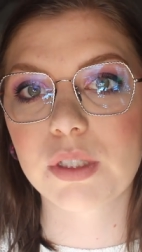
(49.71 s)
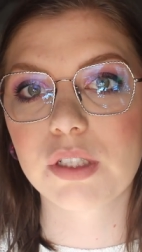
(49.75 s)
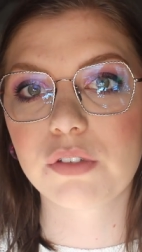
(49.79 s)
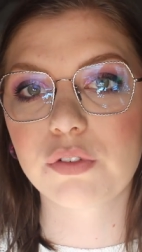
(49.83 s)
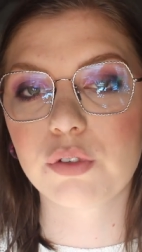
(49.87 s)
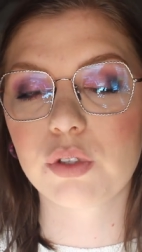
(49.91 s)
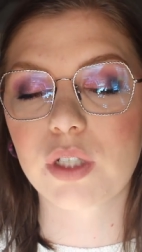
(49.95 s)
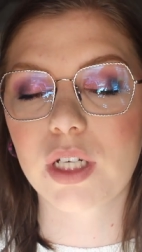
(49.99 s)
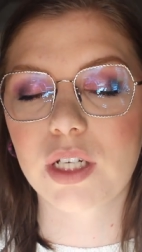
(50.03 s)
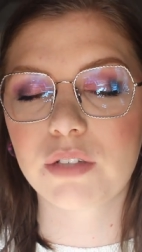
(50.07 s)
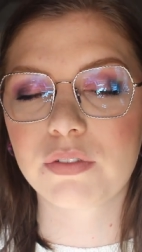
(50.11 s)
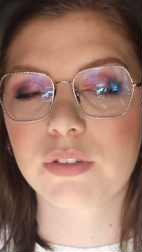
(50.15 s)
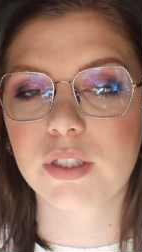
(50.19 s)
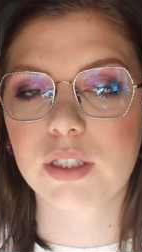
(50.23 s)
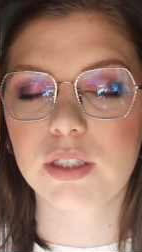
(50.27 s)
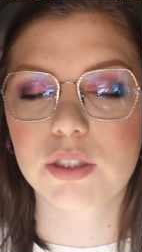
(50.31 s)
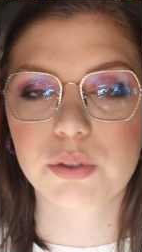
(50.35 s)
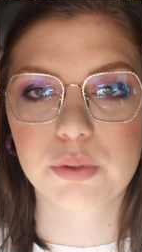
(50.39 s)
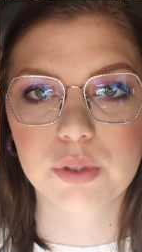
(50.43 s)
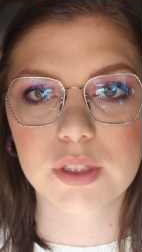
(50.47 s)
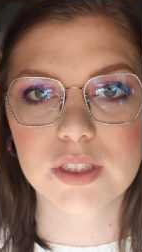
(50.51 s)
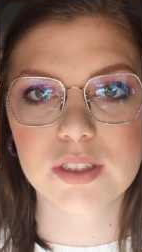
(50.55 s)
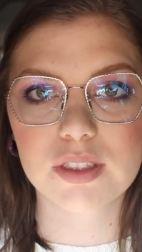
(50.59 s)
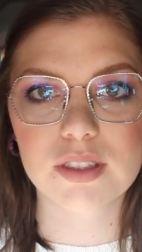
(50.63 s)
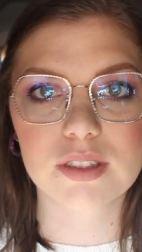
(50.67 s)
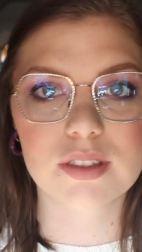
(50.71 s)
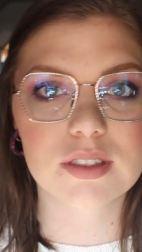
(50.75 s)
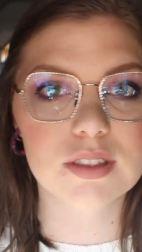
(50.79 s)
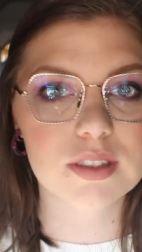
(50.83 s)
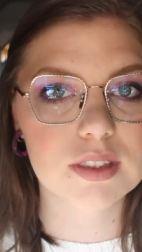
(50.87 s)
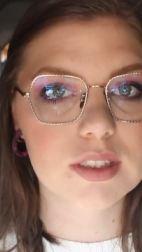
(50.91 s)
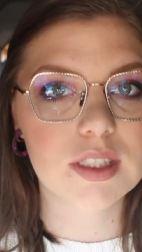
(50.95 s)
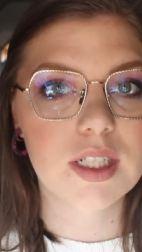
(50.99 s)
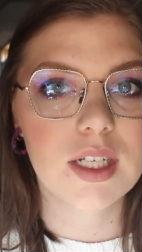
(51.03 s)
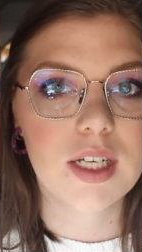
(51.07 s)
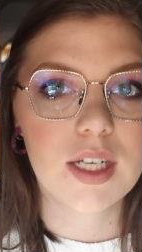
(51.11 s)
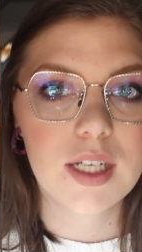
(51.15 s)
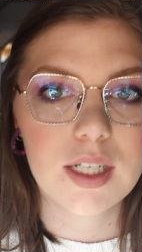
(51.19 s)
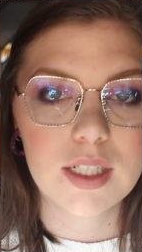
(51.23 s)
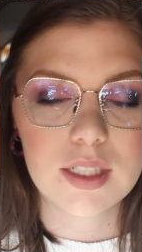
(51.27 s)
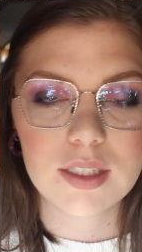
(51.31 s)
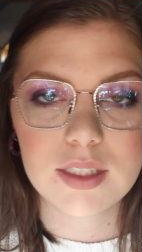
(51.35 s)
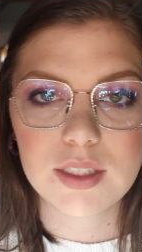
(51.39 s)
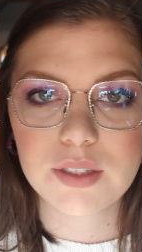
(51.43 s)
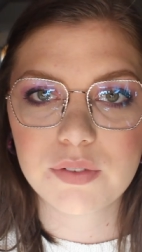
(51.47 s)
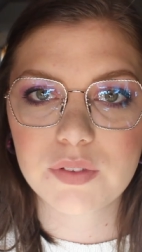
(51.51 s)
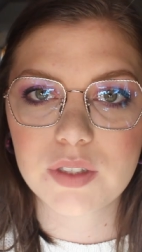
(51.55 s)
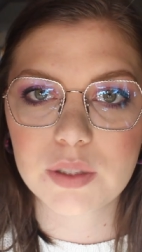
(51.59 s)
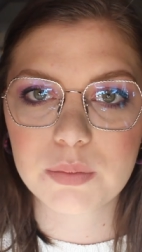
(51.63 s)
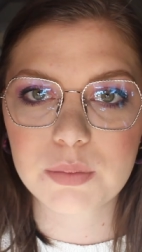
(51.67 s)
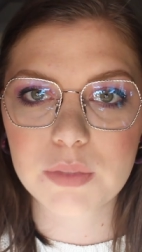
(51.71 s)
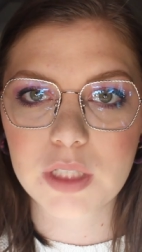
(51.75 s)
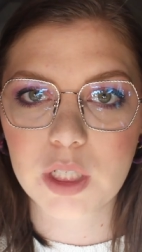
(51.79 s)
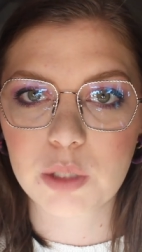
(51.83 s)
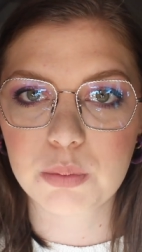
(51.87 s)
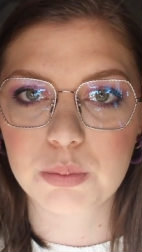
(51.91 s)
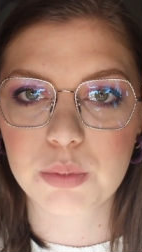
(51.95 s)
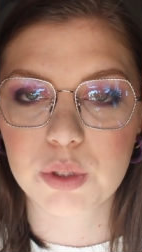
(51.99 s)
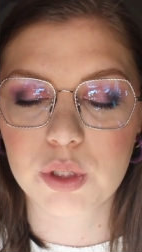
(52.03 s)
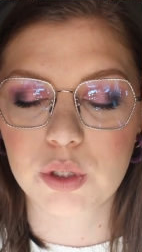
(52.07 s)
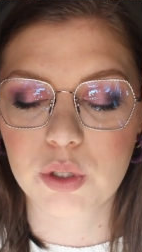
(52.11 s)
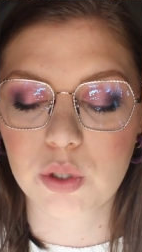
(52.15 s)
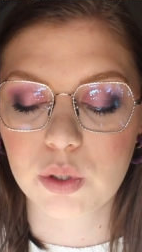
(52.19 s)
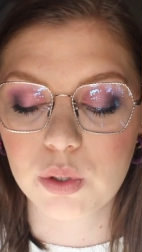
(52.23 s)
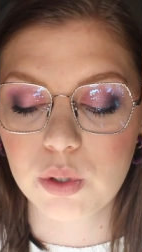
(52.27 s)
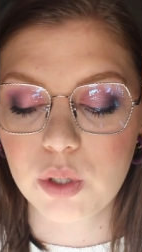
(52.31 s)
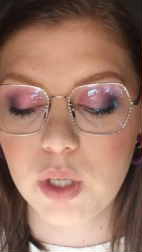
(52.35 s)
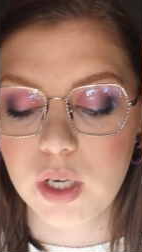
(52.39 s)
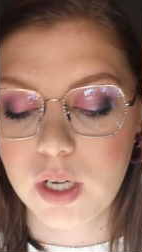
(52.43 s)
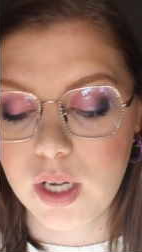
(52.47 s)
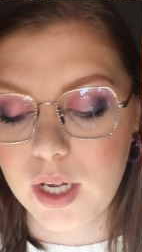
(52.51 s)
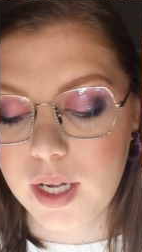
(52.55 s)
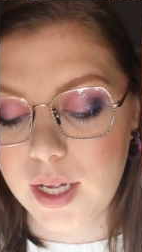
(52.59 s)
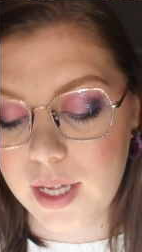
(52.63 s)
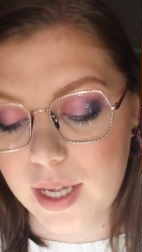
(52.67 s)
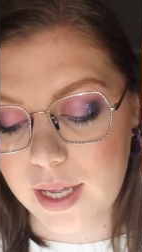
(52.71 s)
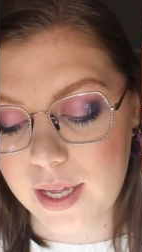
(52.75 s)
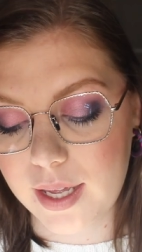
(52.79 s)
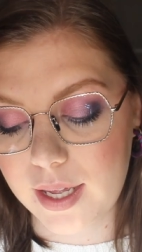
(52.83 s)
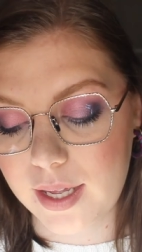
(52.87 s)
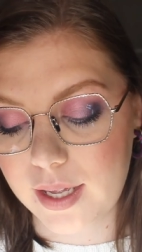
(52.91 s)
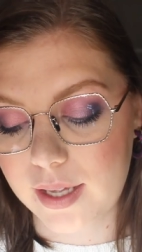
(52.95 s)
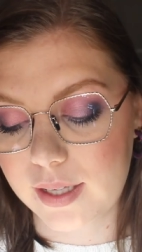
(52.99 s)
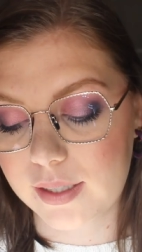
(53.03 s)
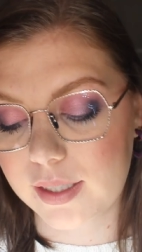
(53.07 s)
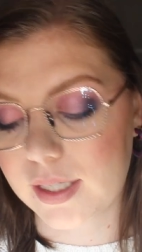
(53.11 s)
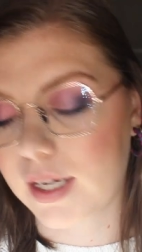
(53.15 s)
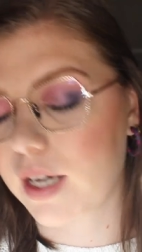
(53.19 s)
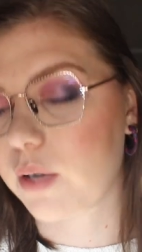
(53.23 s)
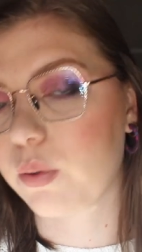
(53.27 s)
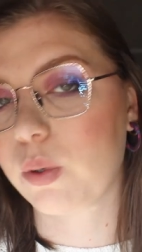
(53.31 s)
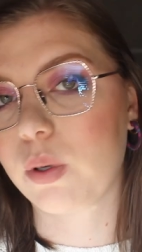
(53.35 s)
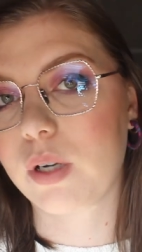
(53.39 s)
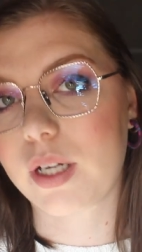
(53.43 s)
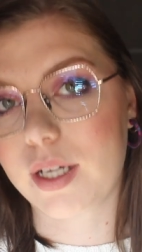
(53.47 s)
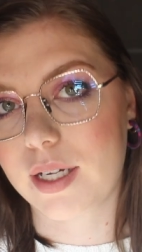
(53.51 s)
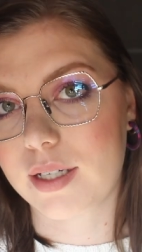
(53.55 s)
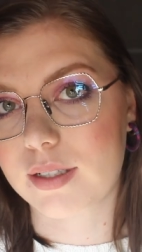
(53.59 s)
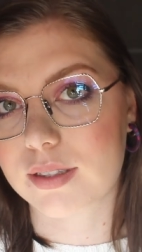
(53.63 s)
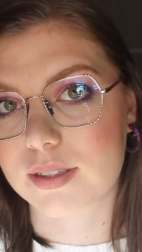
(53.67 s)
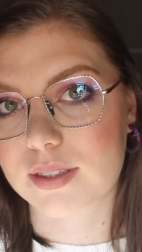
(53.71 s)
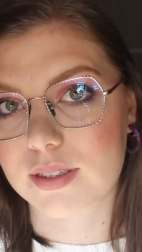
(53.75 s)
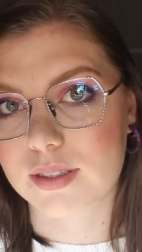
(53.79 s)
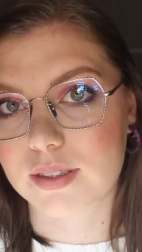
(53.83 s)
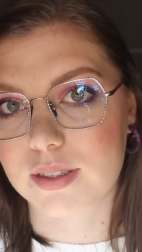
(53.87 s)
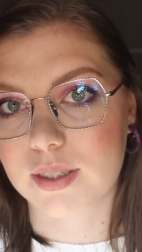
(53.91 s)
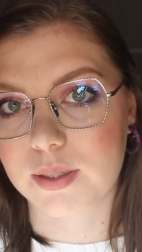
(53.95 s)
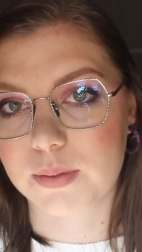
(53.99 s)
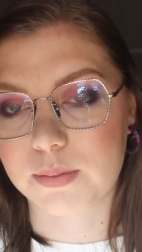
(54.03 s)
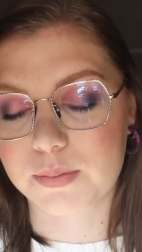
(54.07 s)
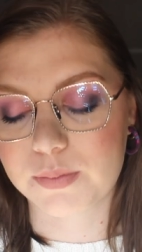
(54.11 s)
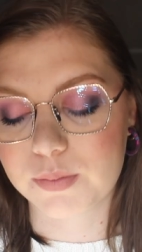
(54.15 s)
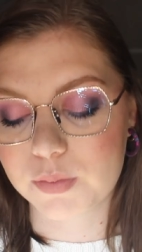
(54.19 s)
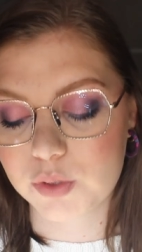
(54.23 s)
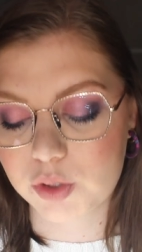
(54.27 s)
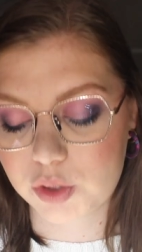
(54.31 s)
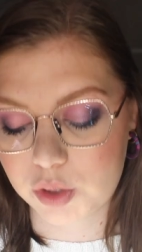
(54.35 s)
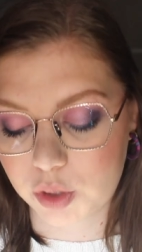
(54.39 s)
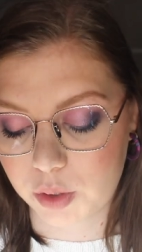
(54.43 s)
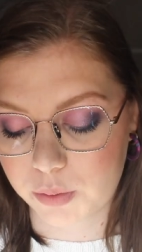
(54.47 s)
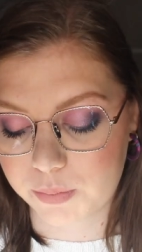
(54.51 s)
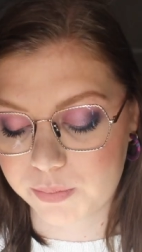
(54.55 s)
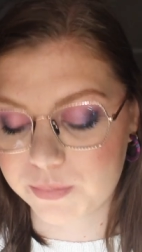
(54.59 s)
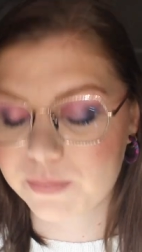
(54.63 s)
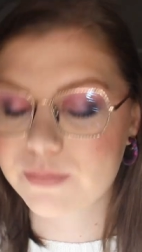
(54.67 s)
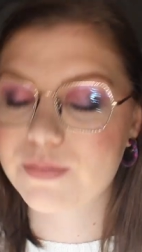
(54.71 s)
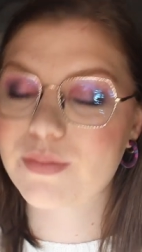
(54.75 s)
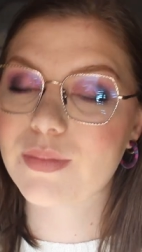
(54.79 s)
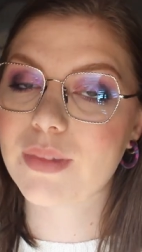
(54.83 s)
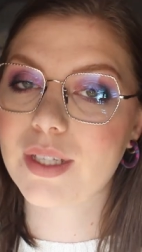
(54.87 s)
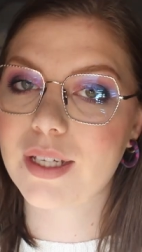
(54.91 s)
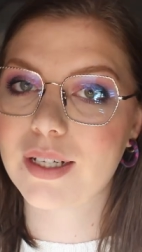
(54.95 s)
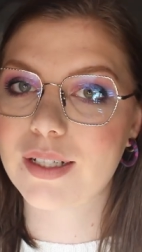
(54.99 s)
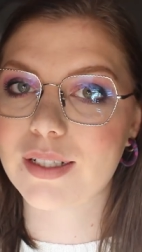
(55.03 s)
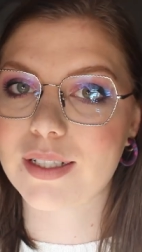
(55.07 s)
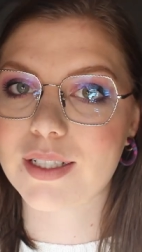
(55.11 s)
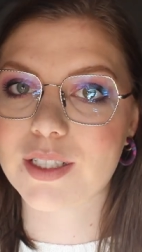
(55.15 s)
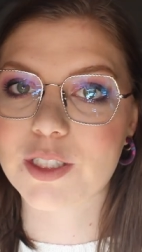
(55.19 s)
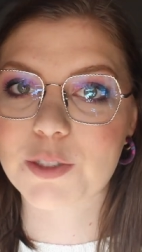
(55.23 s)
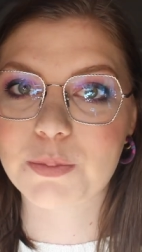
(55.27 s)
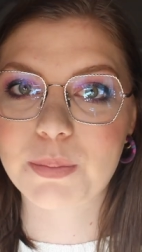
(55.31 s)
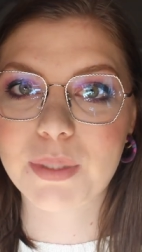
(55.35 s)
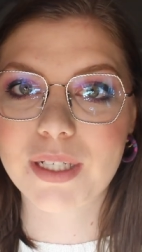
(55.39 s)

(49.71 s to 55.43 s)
If you have any questions, leave them down below and I will answer them. So let's